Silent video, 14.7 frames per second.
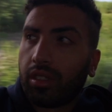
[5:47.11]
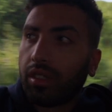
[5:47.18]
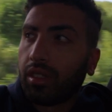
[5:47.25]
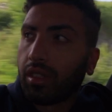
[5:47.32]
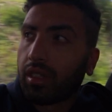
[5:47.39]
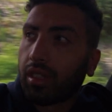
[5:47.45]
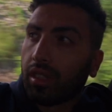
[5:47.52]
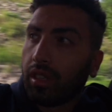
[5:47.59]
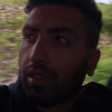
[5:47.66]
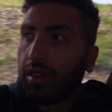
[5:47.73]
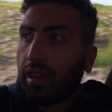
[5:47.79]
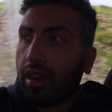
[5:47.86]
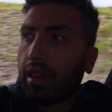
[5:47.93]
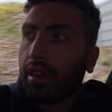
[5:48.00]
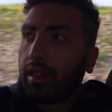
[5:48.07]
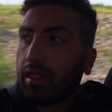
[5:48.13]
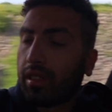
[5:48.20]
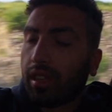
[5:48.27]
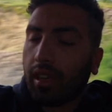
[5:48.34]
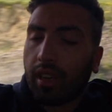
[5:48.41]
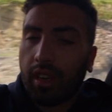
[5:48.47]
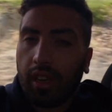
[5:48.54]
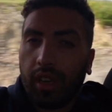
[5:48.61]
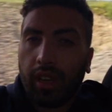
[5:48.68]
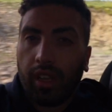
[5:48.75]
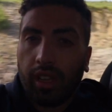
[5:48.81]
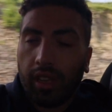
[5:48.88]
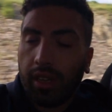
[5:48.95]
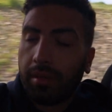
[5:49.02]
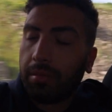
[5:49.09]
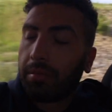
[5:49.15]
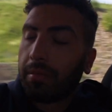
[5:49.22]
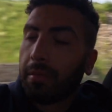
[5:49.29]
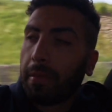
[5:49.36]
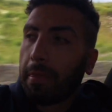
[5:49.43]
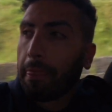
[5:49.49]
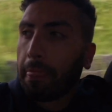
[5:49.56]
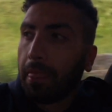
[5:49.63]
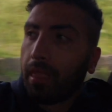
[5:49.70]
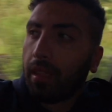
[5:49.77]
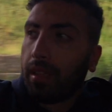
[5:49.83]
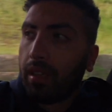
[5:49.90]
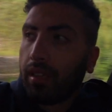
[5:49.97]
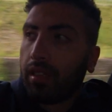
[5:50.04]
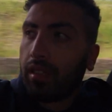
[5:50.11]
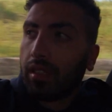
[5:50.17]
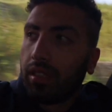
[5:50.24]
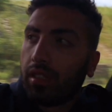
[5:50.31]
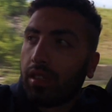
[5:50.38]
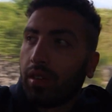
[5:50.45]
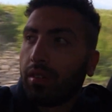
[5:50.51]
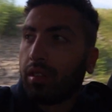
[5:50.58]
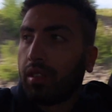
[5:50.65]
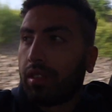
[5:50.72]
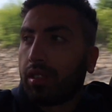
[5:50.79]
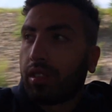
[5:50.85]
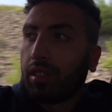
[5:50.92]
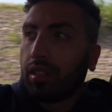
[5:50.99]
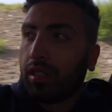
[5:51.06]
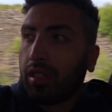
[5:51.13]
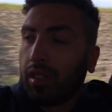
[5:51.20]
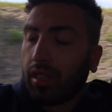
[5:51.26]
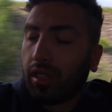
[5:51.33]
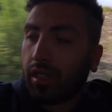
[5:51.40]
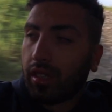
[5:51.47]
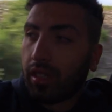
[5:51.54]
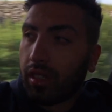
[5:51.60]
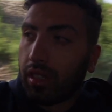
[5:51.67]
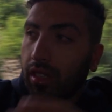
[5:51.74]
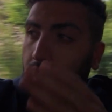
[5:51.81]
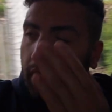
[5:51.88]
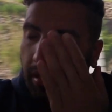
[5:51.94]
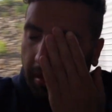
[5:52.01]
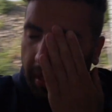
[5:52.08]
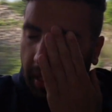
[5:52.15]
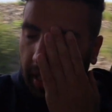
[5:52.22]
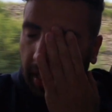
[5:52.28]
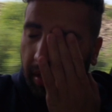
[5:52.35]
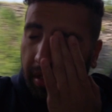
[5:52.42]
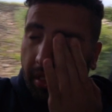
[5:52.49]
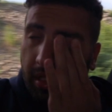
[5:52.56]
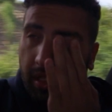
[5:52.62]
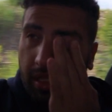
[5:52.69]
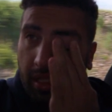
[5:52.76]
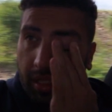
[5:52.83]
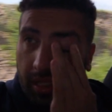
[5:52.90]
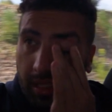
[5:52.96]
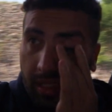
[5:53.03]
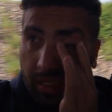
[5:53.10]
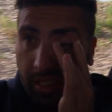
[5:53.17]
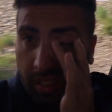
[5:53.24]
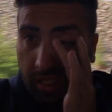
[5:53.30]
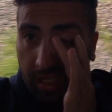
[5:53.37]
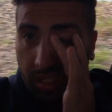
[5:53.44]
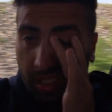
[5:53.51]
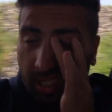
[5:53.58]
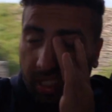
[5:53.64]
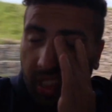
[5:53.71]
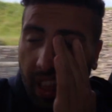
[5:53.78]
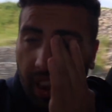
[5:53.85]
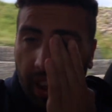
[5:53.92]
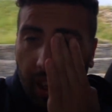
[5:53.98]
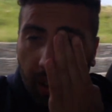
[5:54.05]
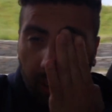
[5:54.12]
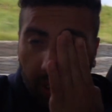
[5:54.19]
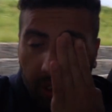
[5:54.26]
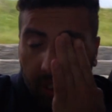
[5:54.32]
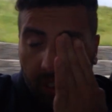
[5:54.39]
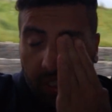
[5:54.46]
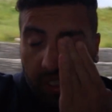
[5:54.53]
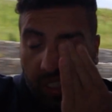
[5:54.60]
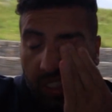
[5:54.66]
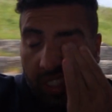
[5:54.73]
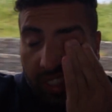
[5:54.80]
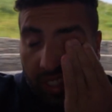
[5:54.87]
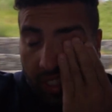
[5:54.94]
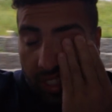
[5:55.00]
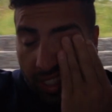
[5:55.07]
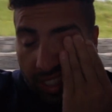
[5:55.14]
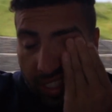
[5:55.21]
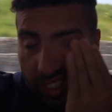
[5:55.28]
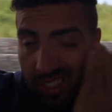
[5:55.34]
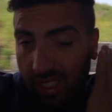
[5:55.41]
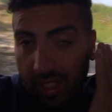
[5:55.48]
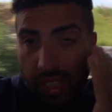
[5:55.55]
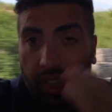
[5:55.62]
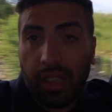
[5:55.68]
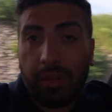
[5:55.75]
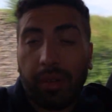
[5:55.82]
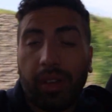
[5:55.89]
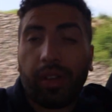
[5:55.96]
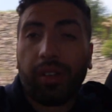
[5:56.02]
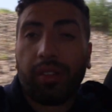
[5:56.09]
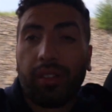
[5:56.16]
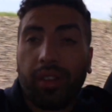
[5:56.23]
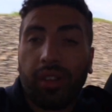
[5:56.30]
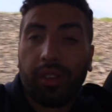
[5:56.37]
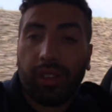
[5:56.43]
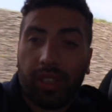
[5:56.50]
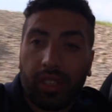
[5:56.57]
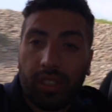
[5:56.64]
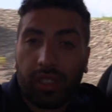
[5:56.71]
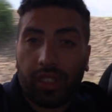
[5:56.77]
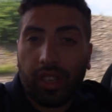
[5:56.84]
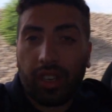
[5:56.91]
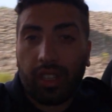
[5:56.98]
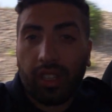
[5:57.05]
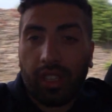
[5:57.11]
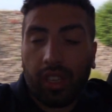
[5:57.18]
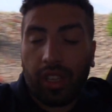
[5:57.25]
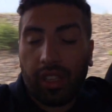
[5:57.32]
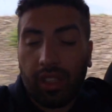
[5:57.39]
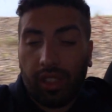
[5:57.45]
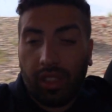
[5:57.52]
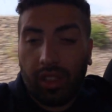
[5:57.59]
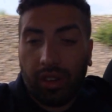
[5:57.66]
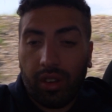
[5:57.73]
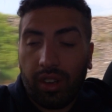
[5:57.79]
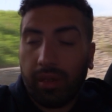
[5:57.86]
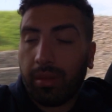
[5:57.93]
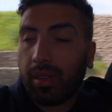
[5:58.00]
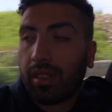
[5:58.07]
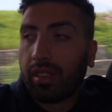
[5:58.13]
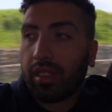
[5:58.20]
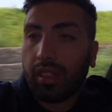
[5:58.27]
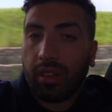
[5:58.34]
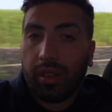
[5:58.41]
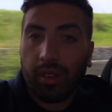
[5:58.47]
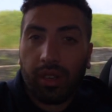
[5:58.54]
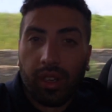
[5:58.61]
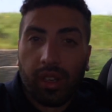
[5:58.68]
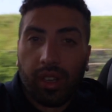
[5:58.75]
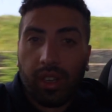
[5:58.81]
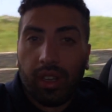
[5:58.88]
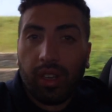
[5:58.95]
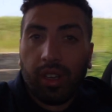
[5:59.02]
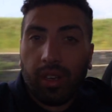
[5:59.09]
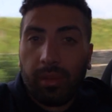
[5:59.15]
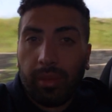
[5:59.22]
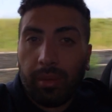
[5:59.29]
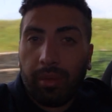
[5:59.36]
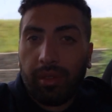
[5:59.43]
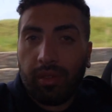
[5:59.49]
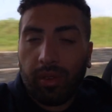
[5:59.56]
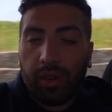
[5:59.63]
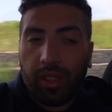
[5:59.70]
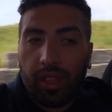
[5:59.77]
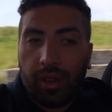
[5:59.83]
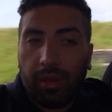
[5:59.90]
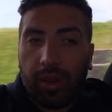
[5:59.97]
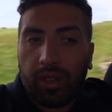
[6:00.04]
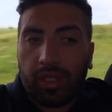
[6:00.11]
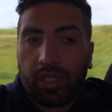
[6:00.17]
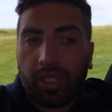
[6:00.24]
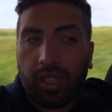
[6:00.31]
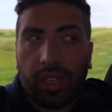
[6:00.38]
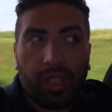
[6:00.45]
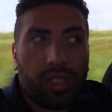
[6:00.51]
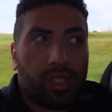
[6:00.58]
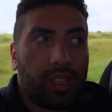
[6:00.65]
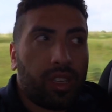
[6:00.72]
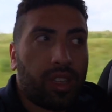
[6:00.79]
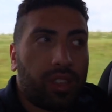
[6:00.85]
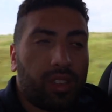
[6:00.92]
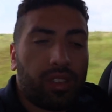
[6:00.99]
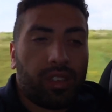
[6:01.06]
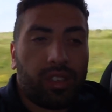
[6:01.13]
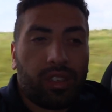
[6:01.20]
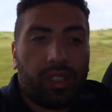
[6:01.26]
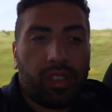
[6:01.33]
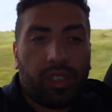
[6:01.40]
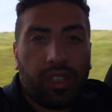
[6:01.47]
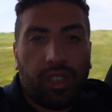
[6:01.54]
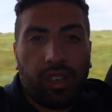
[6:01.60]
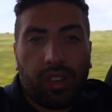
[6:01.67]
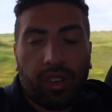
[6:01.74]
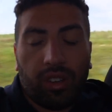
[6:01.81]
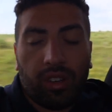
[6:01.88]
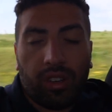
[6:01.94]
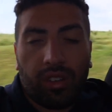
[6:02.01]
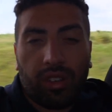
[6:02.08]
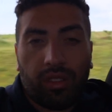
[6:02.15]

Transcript: took, right now it's like 9 a.m. So it took, how many hours? 10 hours to get my own row. I just got it like 30 minutes ago. Before that, we were just sitting together in our